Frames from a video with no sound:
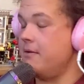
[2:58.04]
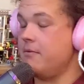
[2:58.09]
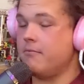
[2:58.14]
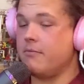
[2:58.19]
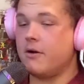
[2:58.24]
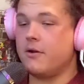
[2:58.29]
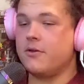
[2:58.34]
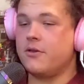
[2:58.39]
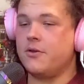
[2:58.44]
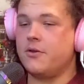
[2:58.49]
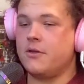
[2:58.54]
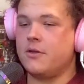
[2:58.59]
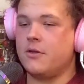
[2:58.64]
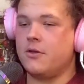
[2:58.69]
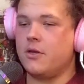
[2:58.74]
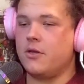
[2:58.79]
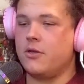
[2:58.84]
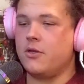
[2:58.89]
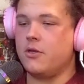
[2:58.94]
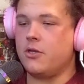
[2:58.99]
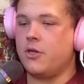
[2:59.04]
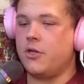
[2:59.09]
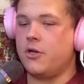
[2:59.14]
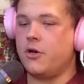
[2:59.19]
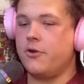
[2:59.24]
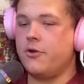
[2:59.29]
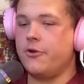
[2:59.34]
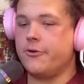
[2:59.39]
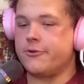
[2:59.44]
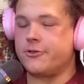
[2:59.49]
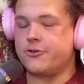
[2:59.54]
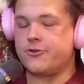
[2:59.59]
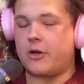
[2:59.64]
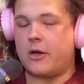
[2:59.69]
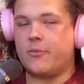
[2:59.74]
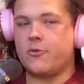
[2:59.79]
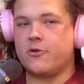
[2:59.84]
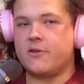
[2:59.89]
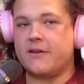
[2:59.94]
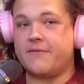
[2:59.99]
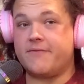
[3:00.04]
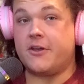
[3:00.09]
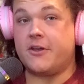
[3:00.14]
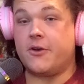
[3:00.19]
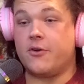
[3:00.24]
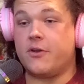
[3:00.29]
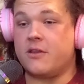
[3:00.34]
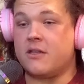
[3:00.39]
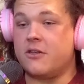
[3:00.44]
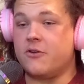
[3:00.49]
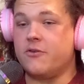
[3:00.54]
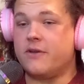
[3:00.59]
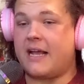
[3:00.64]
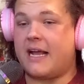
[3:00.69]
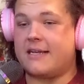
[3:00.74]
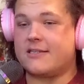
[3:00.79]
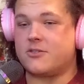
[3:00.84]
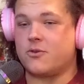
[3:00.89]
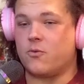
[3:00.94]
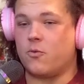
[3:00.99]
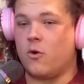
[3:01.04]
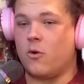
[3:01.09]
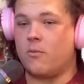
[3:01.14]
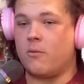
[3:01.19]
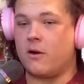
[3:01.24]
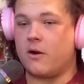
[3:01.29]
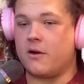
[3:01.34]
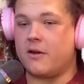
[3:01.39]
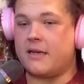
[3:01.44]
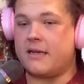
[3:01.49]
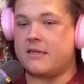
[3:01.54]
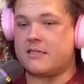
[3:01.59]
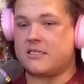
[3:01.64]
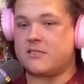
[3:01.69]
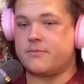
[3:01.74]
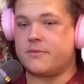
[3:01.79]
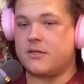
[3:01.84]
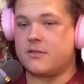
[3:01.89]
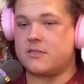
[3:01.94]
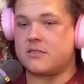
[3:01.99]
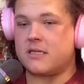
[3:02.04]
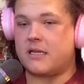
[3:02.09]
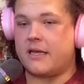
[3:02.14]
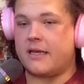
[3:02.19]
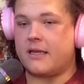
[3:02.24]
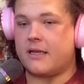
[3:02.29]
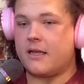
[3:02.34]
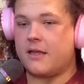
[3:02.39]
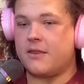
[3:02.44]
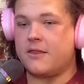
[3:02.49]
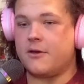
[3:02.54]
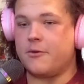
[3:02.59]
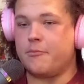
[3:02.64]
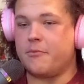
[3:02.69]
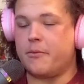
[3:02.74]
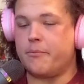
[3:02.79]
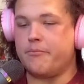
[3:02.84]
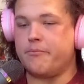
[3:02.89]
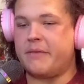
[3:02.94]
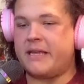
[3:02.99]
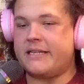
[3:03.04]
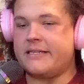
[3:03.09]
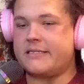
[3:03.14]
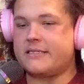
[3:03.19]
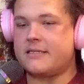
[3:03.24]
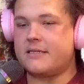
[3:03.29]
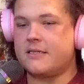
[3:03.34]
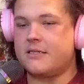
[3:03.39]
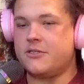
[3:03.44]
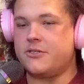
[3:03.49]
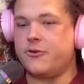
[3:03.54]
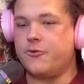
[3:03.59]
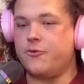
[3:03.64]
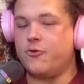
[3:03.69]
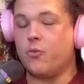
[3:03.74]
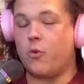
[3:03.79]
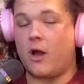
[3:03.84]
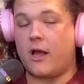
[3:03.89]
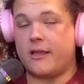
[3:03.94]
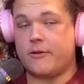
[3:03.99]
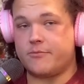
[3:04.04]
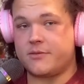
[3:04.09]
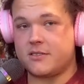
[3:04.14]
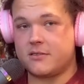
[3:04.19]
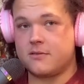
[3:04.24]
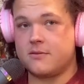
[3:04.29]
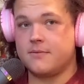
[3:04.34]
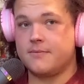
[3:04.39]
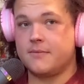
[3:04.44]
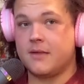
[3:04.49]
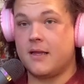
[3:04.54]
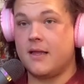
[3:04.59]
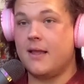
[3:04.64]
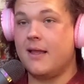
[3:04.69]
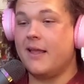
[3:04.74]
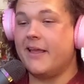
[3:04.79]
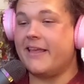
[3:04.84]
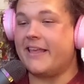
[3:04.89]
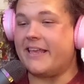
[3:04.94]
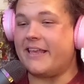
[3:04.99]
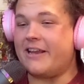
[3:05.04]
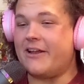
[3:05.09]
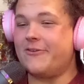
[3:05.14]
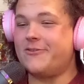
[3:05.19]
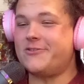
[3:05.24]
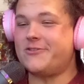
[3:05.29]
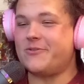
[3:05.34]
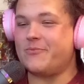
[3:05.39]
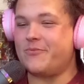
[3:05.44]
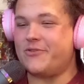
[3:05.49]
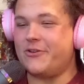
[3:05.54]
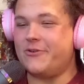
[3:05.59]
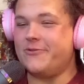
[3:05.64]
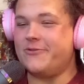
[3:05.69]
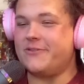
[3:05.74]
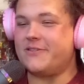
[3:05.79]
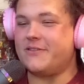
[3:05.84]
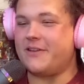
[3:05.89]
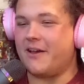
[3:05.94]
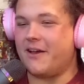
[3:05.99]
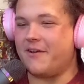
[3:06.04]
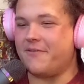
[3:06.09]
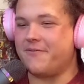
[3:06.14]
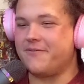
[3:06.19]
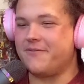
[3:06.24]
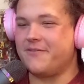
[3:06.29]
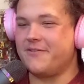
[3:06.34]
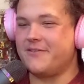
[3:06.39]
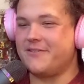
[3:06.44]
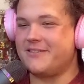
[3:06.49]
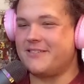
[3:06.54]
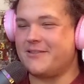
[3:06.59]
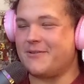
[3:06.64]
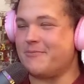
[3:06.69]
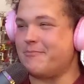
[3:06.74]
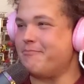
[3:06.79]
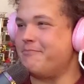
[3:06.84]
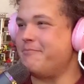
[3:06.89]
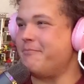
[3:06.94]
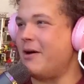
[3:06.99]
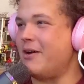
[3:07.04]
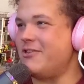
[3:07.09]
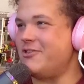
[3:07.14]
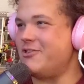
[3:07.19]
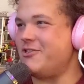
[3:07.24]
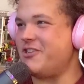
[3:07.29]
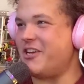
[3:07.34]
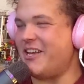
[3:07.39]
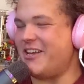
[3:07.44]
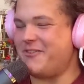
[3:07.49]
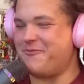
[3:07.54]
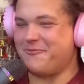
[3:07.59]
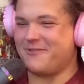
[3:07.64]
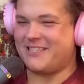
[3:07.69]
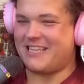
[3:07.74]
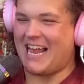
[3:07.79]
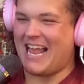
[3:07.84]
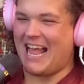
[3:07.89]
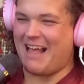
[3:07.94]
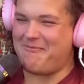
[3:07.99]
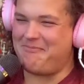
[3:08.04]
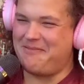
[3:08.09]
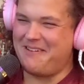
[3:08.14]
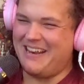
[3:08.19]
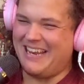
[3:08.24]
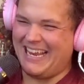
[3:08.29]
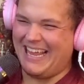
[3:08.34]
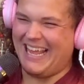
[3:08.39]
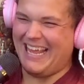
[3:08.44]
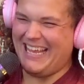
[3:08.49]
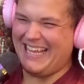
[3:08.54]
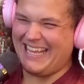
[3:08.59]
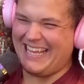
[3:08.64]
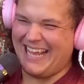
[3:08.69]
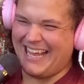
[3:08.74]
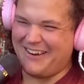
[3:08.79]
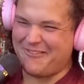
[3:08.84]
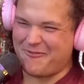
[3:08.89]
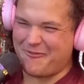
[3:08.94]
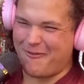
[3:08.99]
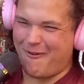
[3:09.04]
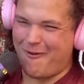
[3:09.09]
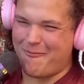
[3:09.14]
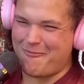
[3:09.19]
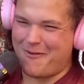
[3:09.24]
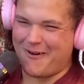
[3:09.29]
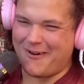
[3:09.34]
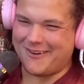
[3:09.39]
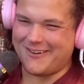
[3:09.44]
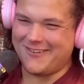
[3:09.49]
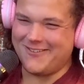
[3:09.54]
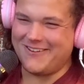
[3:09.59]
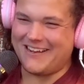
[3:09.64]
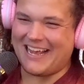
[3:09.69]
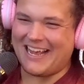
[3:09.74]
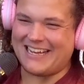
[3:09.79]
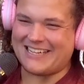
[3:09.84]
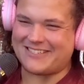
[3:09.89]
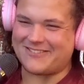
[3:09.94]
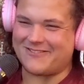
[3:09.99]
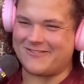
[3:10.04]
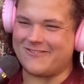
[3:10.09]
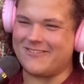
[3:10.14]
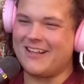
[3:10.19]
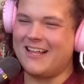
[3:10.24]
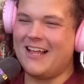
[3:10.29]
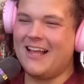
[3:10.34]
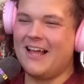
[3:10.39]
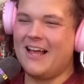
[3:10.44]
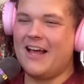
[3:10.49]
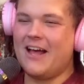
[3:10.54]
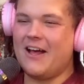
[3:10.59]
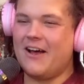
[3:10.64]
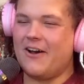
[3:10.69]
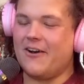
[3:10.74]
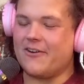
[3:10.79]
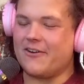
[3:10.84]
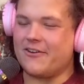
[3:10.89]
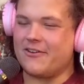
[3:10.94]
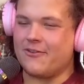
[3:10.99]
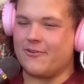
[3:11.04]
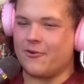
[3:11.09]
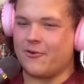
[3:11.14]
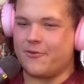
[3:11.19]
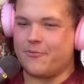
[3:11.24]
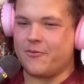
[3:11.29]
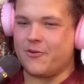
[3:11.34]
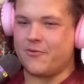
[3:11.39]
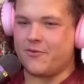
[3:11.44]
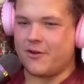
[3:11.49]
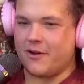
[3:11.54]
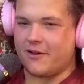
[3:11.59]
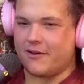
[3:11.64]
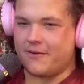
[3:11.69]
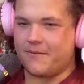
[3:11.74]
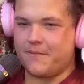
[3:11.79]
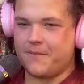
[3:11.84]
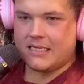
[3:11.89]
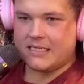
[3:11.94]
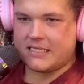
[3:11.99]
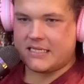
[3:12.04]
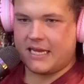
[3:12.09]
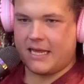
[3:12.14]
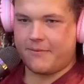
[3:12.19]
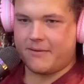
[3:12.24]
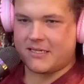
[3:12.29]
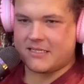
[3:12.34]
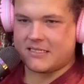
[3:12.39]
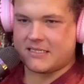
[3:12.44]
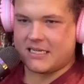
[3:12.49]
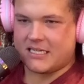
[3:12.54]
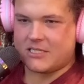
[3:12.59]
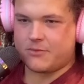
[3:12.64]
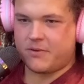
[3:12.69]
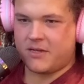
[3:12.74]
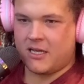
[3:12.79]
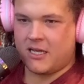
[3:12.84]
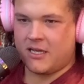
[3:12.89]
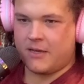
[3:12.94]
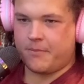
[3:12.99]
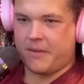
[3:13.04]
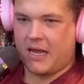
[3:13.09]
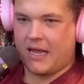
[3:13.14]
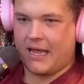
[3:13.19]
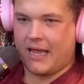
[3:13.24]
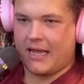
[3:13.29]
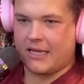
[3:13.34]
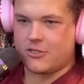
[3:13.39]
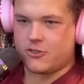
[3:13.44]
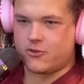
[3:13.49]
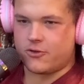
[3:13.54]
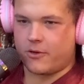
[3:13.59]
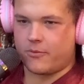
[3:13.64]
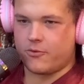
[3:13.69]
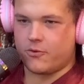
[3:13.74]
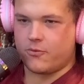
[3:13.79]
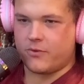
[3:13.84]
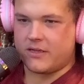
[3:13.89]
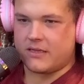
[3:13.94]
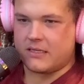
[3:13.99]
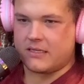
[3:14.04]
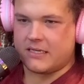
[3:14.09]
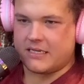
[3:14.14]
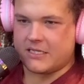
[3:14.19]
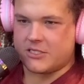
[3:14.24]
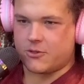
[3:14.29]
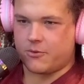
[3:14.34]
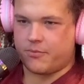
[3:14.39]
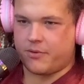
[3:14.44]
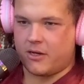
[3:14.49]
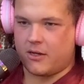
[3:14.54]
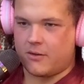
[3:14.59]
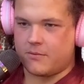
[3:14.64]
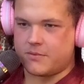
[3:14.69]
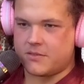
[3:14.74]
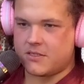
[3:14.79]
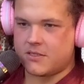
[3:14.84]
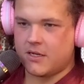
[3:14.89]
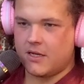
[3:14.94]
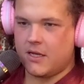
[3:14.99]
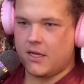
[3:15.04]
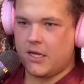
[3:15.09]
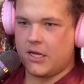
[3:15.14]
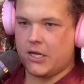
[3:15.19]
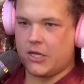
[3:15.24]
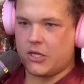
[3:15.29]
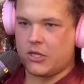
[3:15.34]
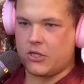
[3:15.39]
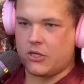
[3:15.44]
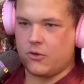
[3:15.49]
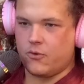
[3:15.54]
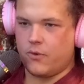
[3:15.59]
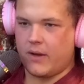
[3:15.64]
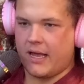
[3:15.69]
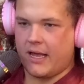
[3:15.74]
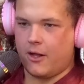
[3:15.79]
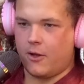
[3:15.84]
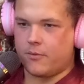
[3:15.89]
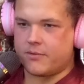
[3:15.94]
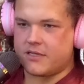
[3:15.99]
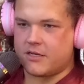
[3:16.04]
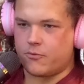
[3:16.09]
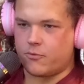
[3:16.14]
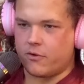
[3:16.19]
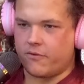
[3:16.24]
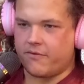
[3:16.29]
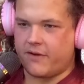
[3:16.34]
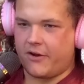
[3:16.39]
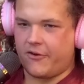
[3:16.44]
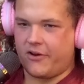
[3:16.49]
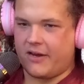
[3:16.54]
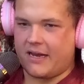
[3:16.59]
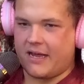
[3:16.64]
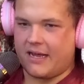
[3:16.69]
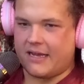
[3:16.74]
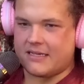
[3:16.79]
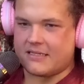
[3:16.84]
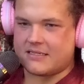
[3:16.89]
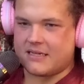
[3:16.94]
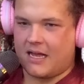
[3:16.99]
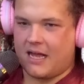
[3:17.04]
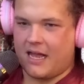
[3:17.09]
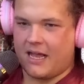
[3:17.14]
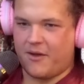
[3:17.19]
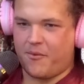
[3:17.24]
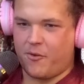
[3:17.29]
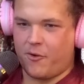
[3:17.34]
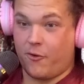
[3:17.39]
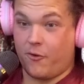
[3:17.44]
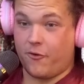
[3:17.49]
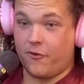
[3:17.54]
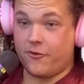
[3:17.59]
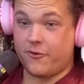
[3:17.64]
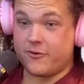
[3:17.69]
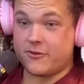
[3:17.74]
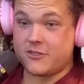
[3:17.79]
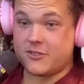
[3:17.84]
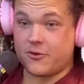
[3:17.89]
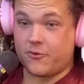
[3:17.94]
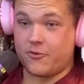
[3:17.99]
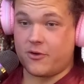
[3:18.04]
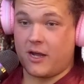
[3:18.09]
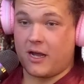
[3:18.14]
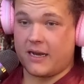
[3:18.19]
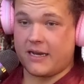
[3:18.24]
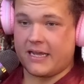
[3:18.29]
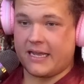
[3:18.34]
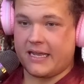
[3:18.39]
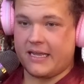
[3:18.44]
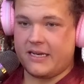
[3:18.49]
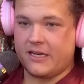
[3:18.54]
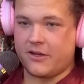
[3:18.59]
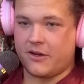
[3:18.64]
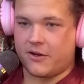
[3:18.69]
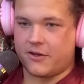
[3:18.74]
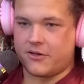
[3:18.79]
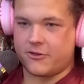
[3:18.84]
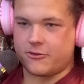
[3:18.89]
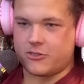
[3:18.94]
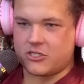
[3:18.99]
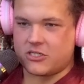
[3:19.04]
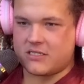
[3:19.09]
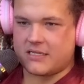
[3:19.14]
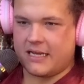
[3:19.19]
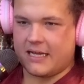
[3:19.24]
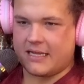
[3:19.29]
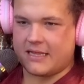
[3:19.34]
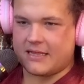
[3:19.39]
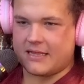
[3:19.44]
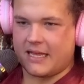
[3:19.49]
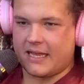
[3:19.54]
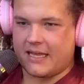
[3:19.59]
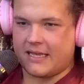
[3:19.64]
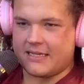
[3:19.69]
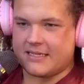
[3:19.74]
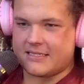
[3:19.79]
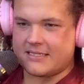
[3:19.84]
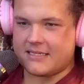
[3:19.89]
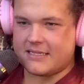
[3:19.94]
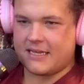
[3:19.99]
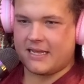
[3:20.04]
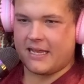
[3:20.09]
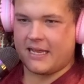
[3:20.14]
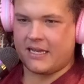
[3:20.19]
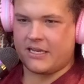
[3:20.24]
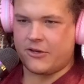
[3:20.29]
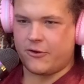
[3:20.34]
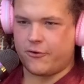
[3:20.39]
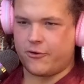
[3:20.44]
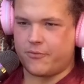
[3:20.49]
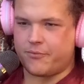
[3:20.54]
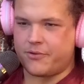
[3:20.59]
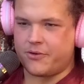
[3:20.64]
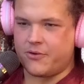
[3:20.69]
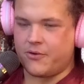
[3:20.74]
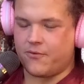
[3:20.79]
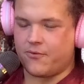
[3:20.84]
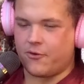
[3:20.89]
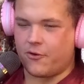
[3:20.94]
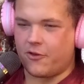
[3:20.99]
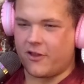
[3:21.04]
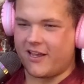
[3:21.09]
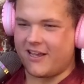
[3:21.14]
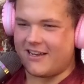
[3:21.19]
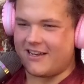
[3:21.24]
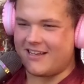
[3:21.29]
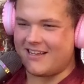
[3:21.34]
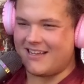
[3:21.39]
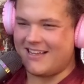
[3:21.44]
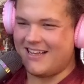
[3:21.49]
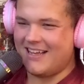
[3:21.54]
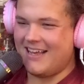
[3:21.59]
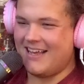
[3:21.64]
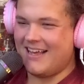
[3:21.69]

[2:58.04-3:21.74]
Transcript: Bro, you know you're in trouble go to the Newcastle Walmart and it smells like the mint dude wipes. Some dude stuff, some butt shit was happening in Walmart Newcastle. Oh, good lord. Moving on. Today about 6 p.m., I had trouble with the diesel pumps. You helped and were very nice. I am older, so not hitting on you, just saying thanks, and you're a beautiful lady.